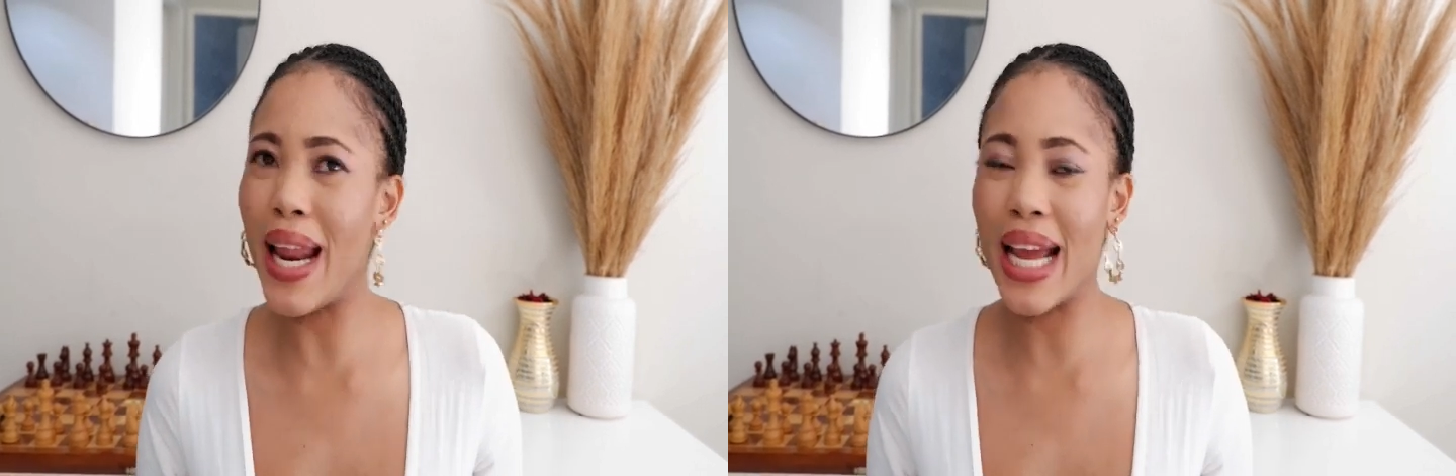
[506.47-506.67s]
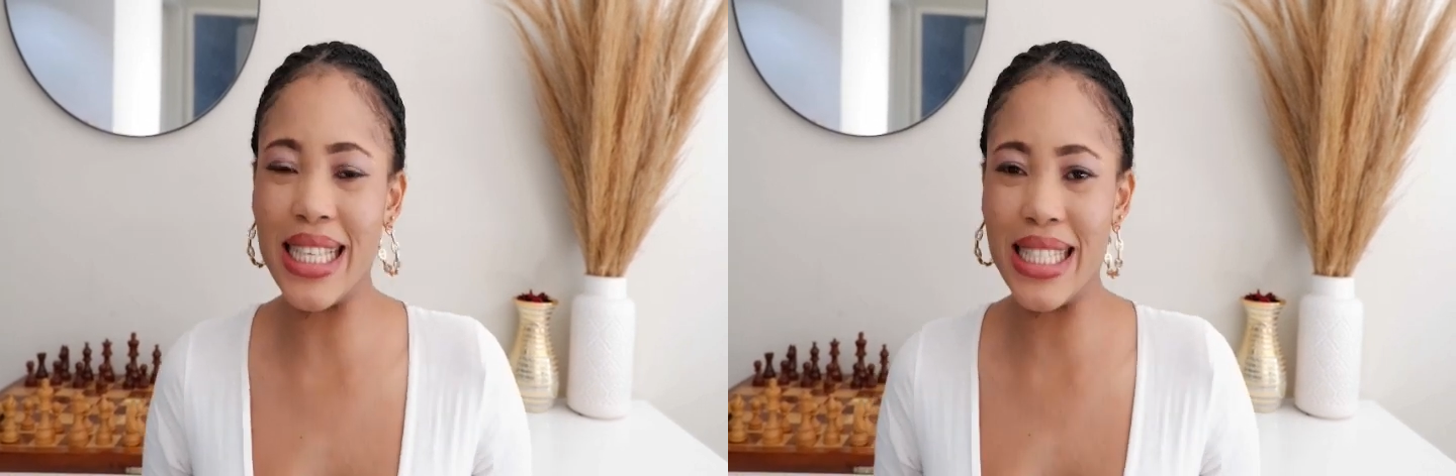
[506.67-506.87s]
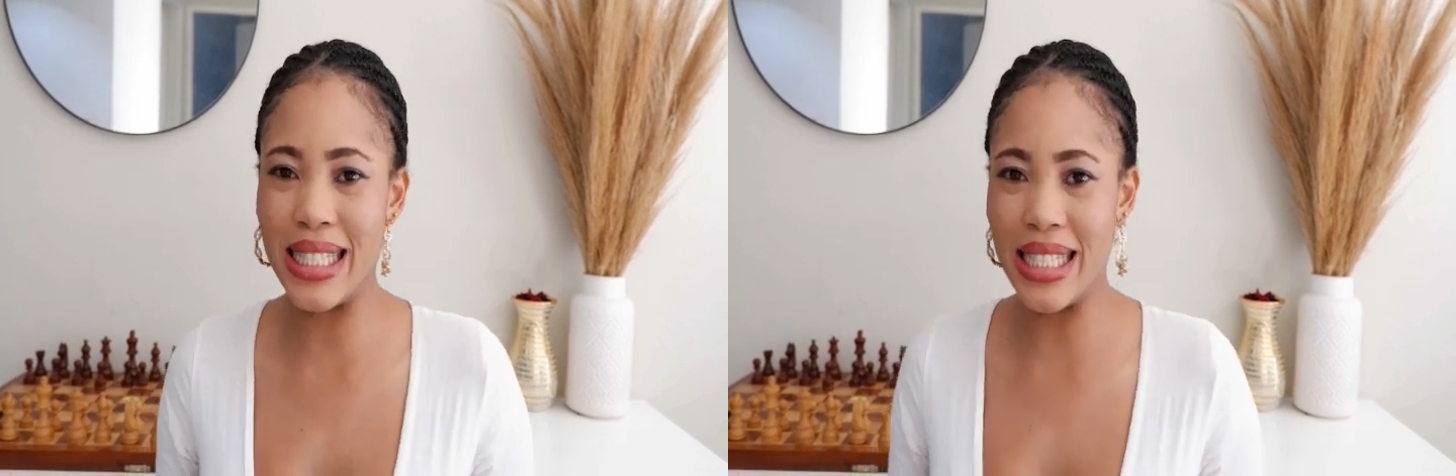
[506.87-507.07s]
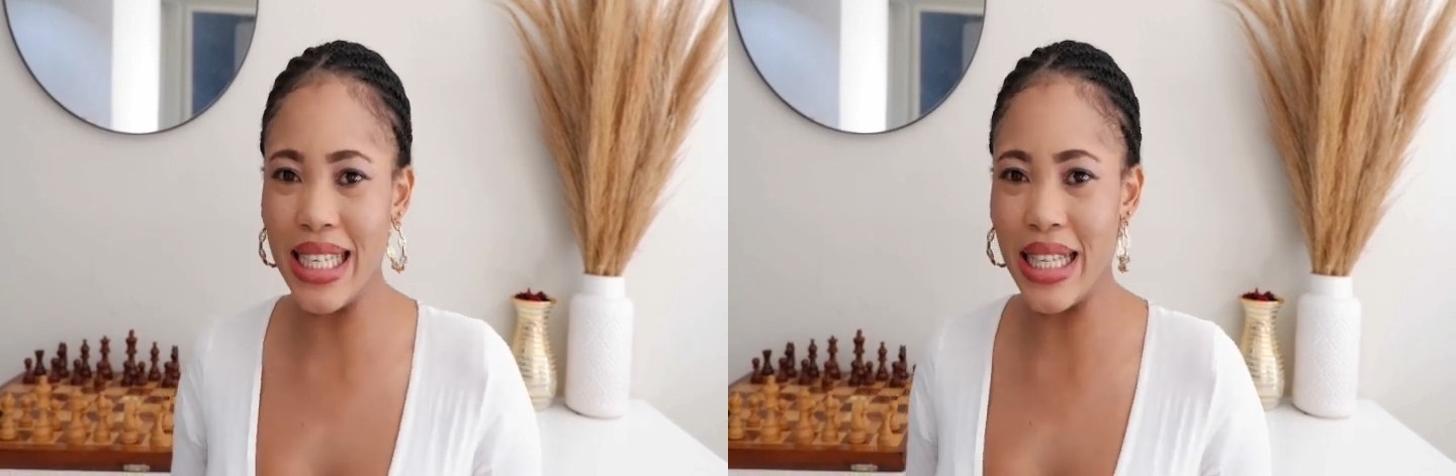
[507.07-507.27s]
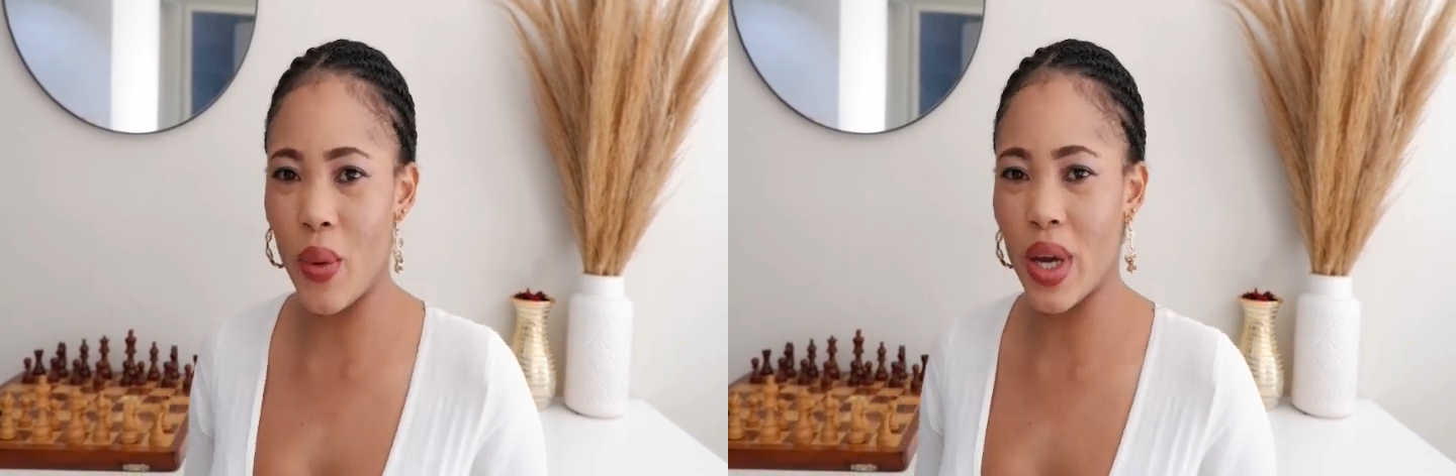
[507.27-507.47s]
But I can
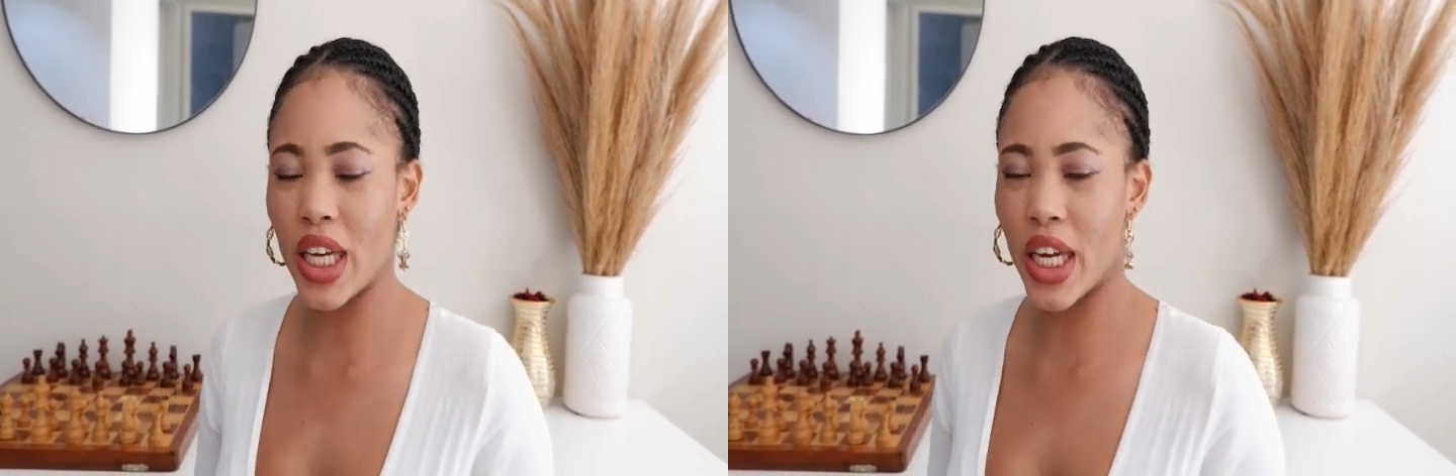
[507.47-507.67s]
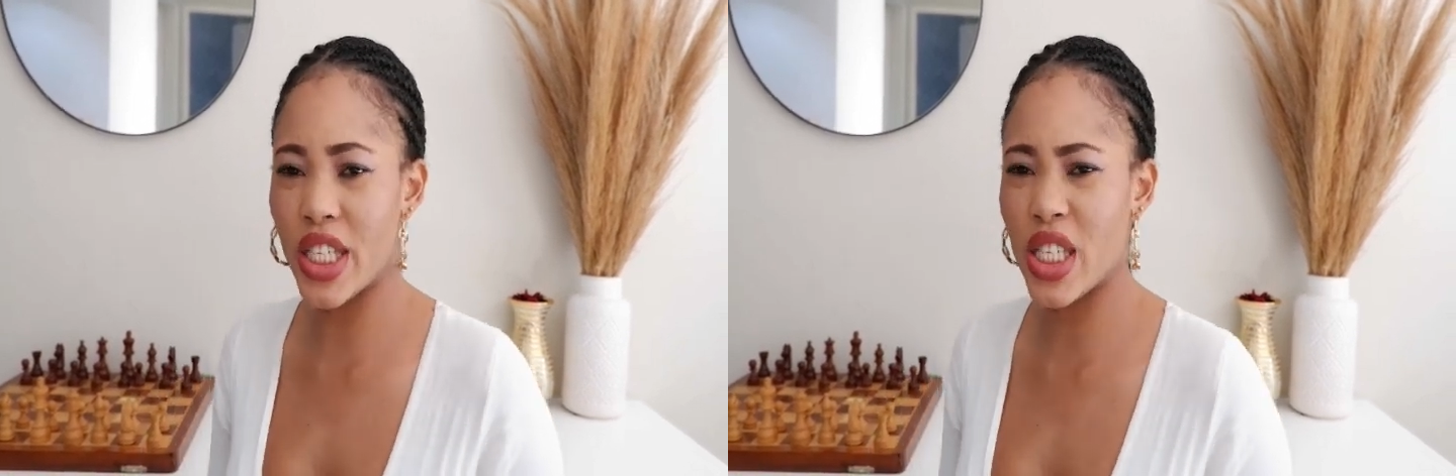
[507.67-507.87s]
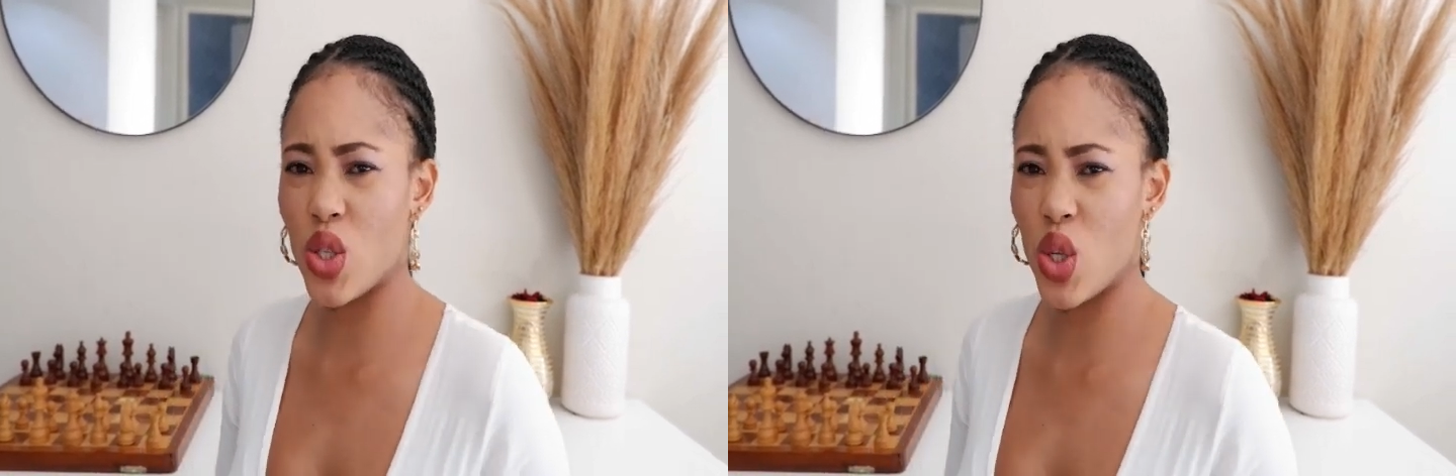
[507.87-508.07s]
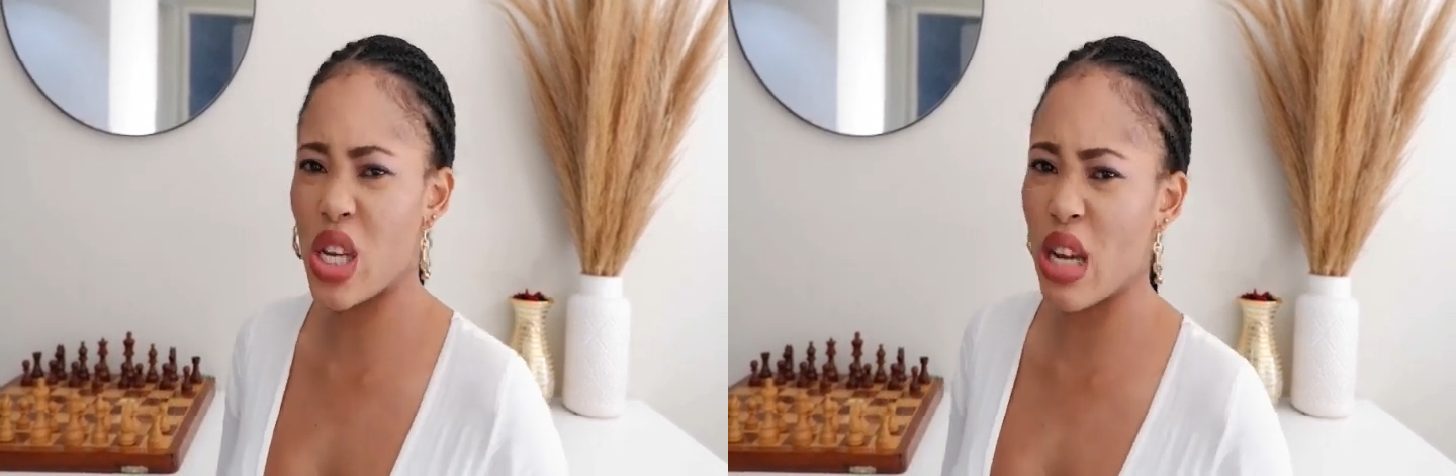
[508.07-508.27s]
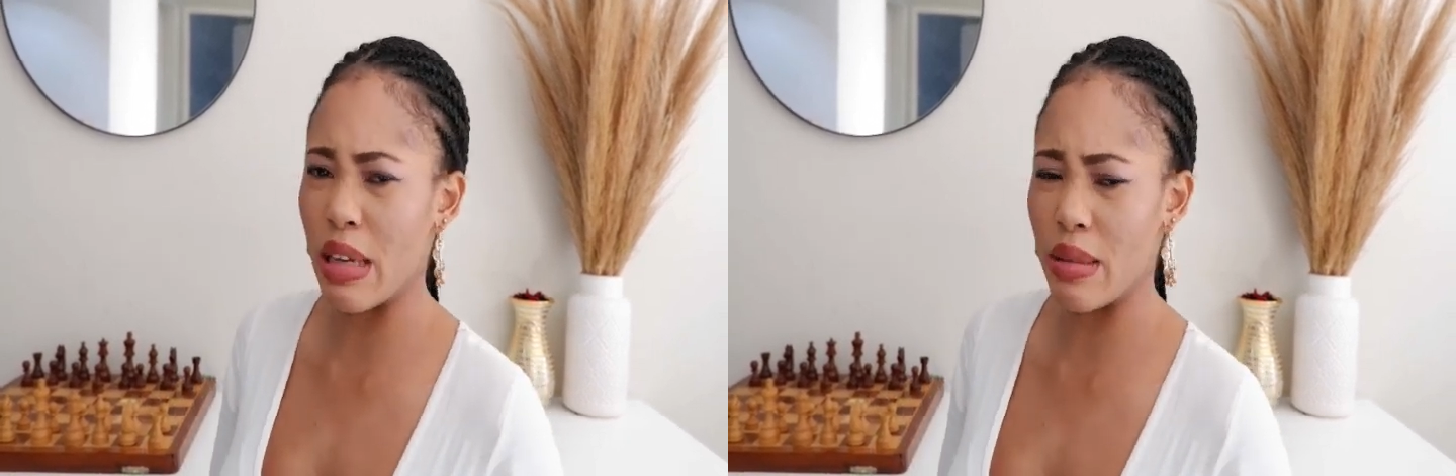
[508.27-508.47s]
see the way the cashier is
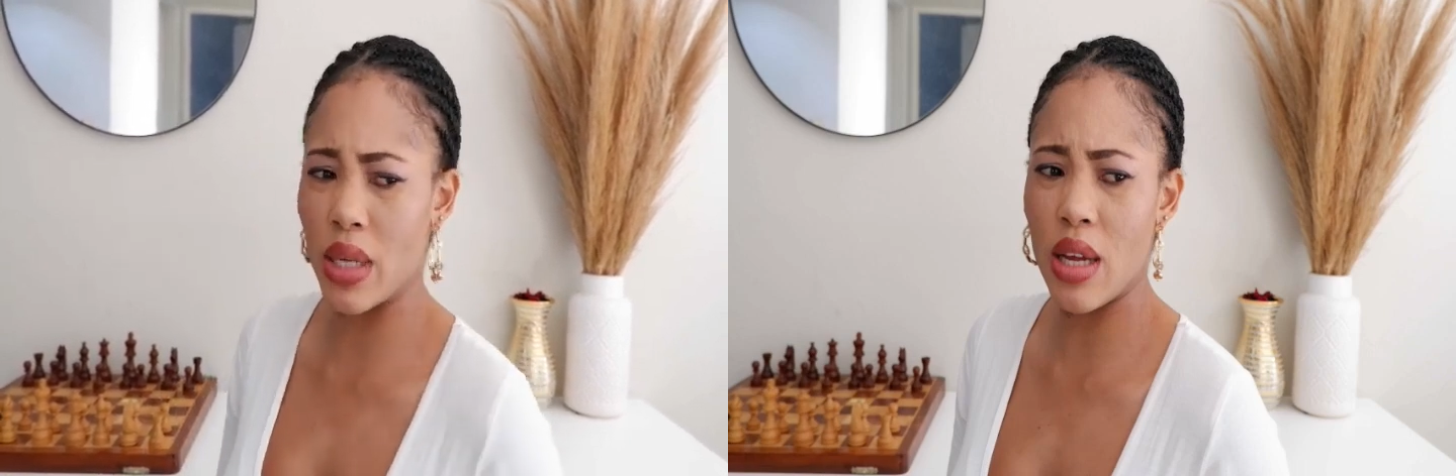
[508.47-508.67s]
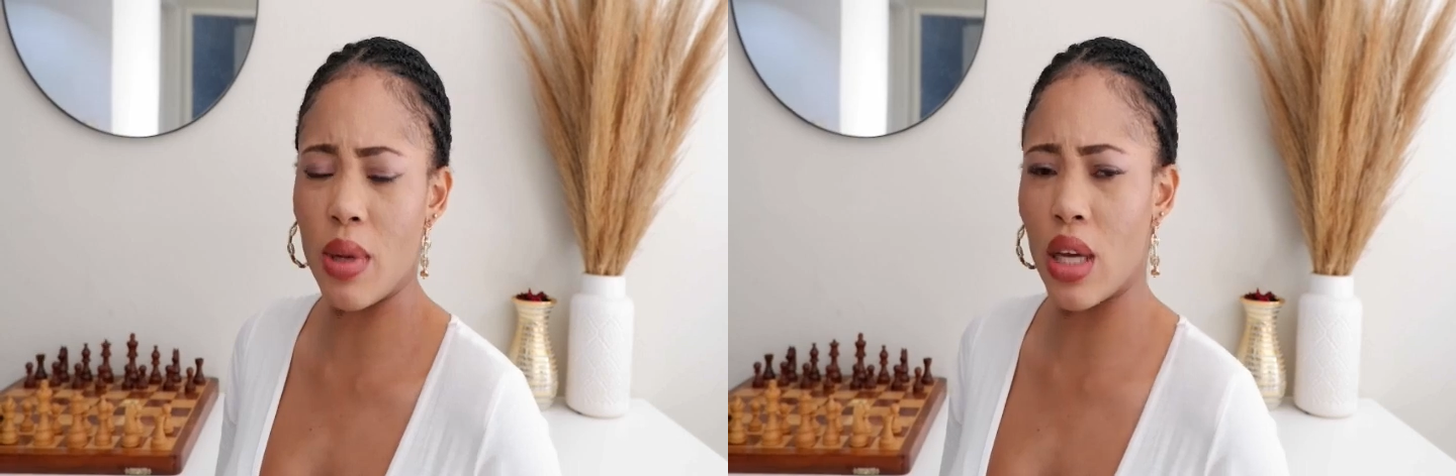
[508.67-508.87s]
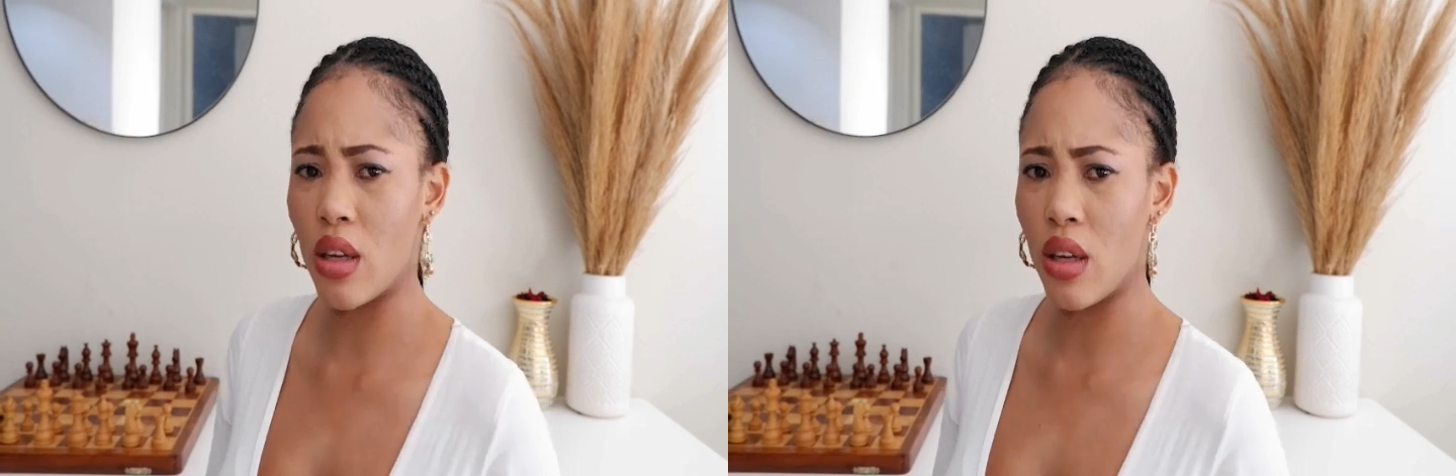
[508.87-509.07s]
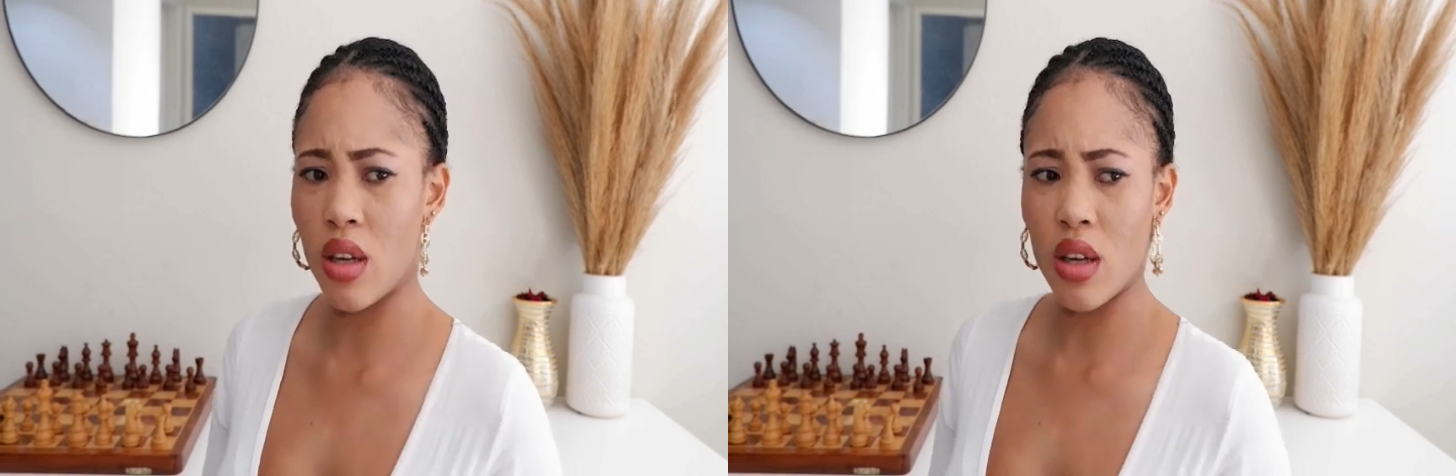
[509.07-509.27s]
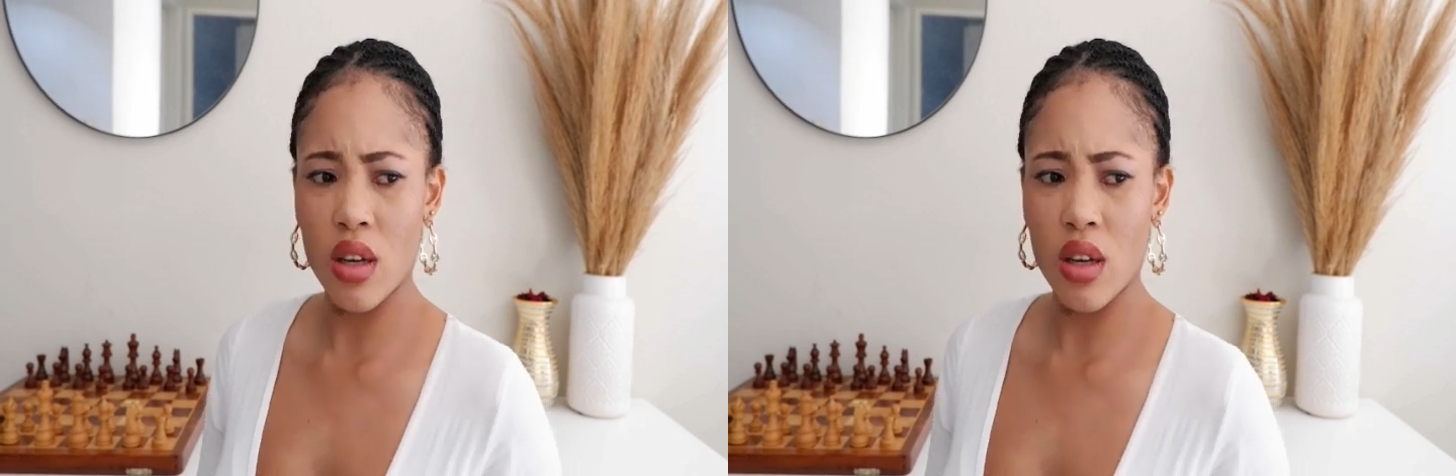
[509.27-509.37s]
looking at me. I'm like,